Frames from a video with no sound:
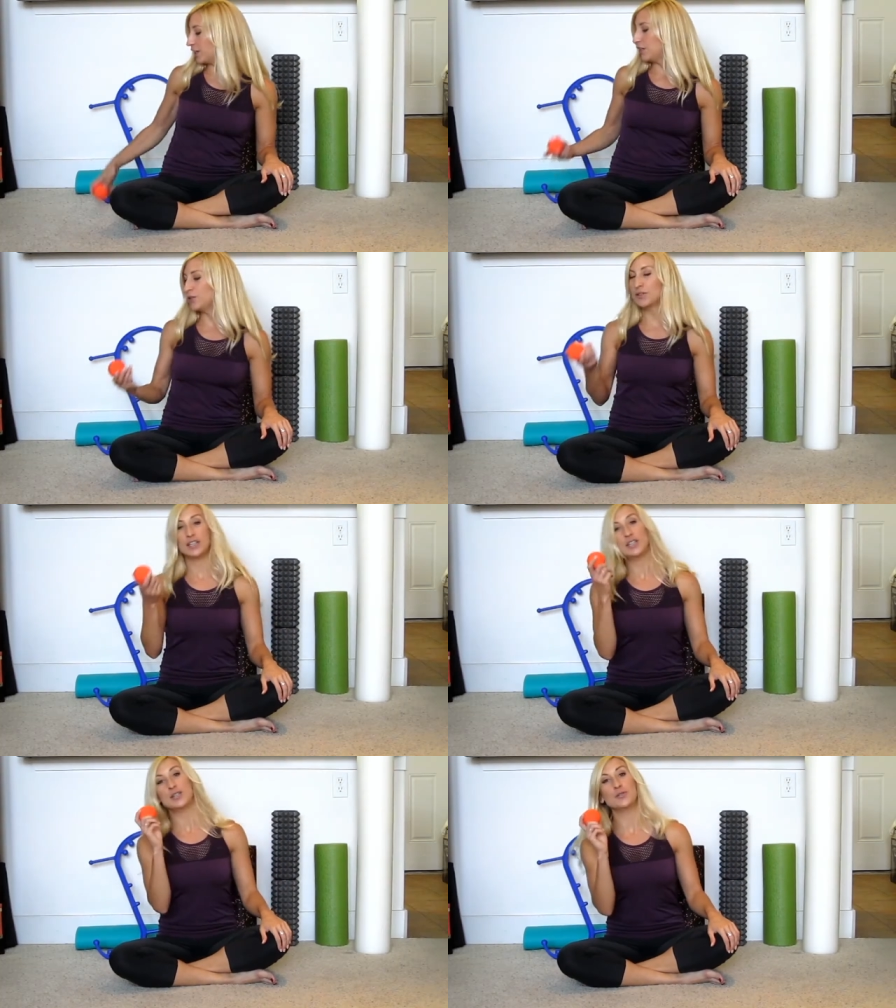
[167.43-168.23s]
you
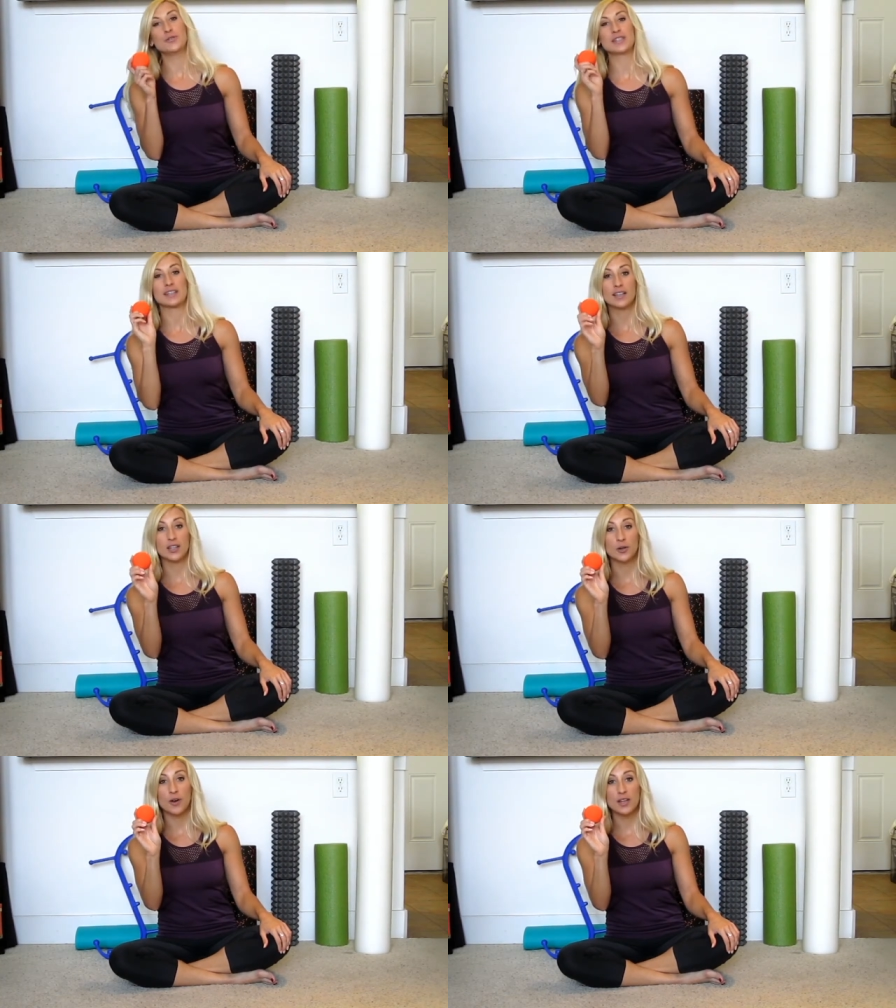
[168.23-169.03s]
could use a
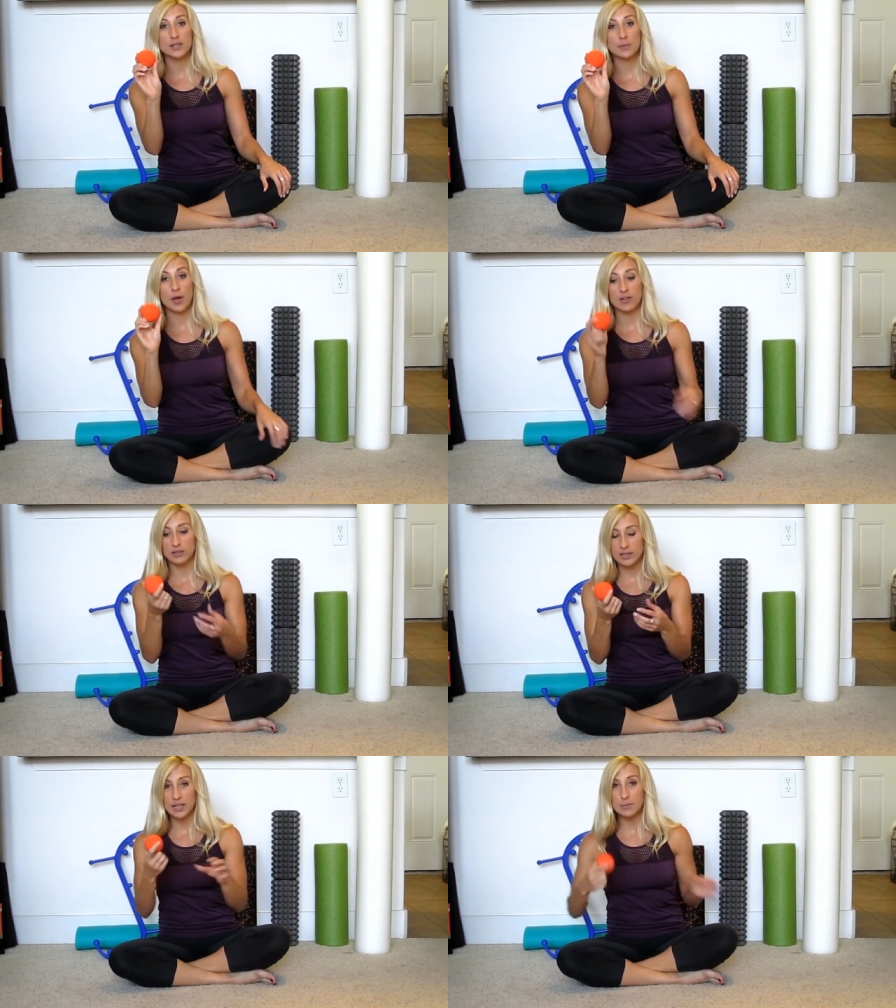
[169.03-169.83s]
lacrosse
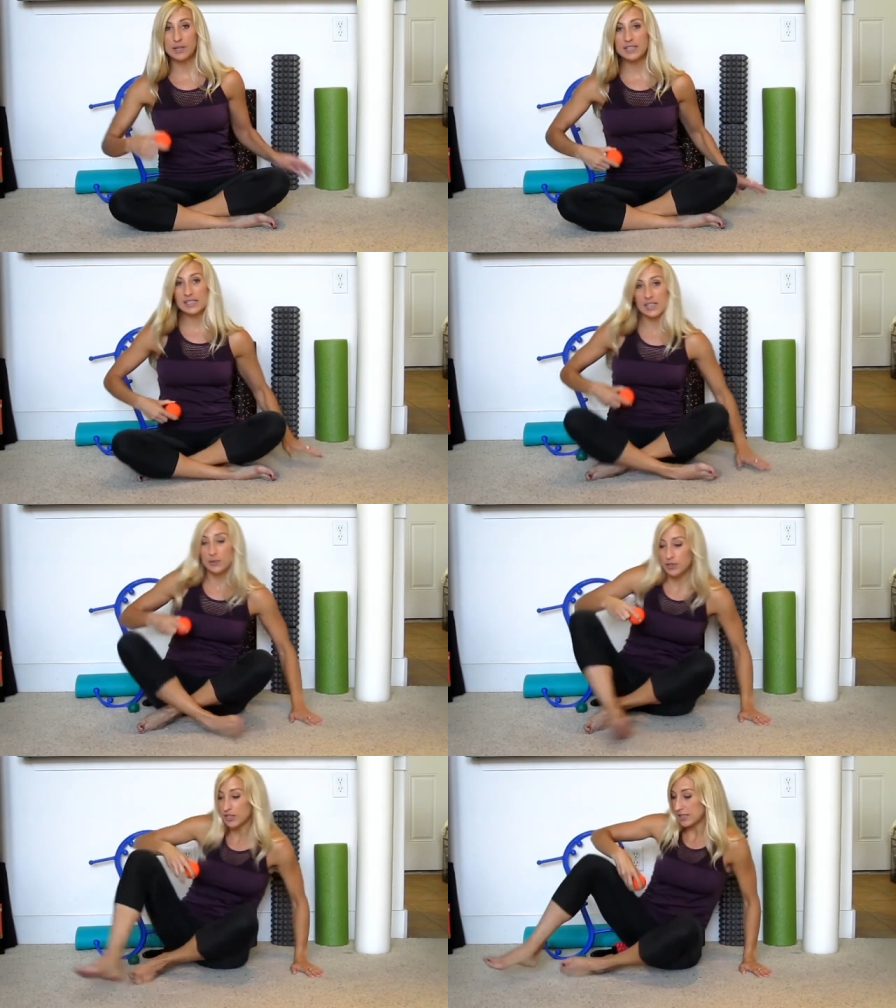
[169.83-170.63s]
ball, and basically
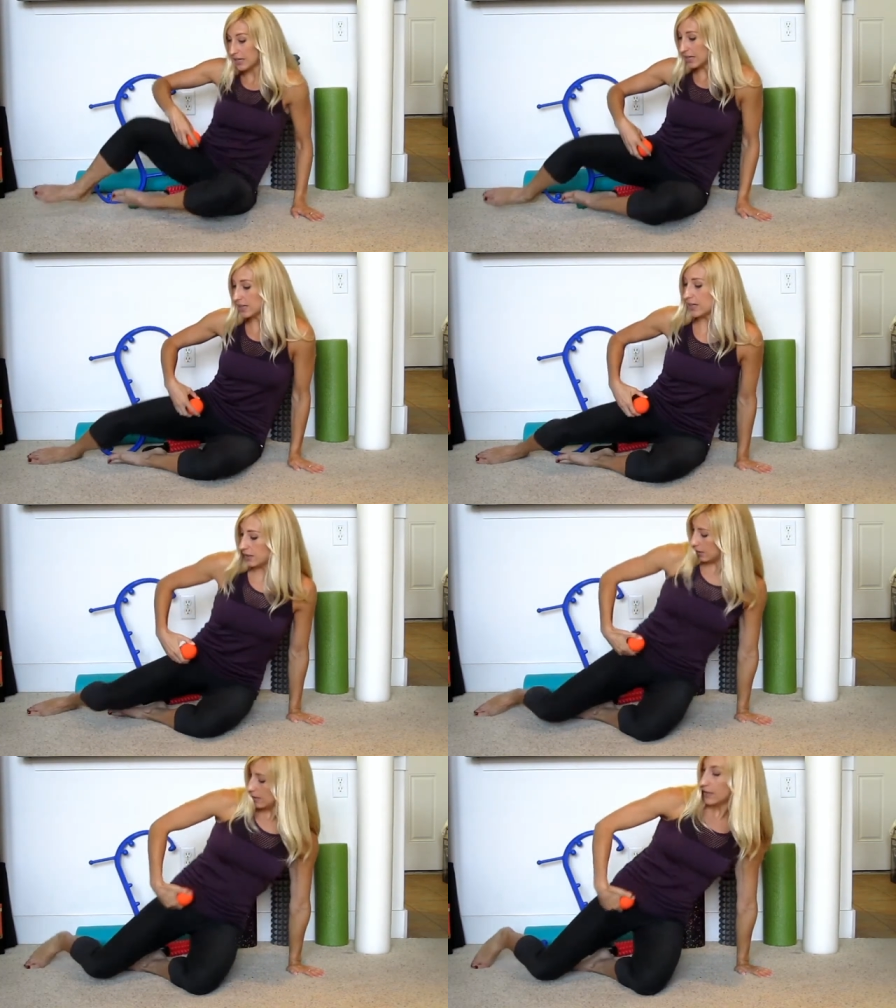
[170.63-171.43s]
you would just take
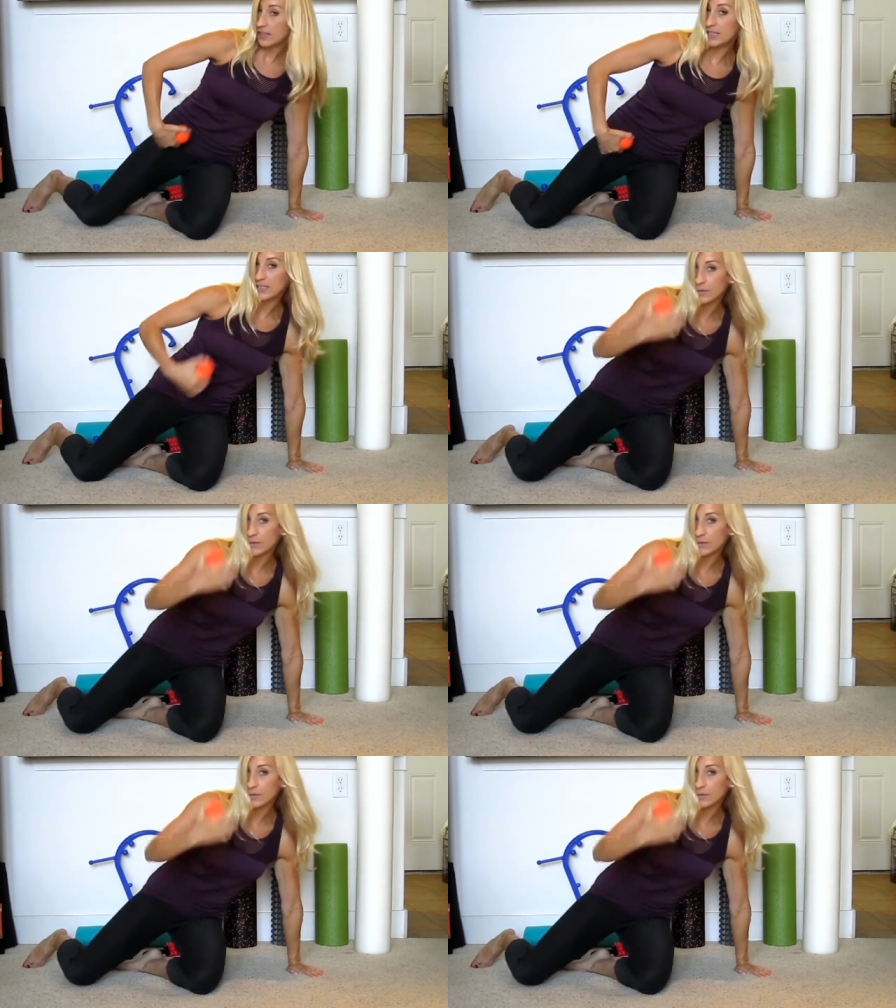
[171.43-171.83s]
it in this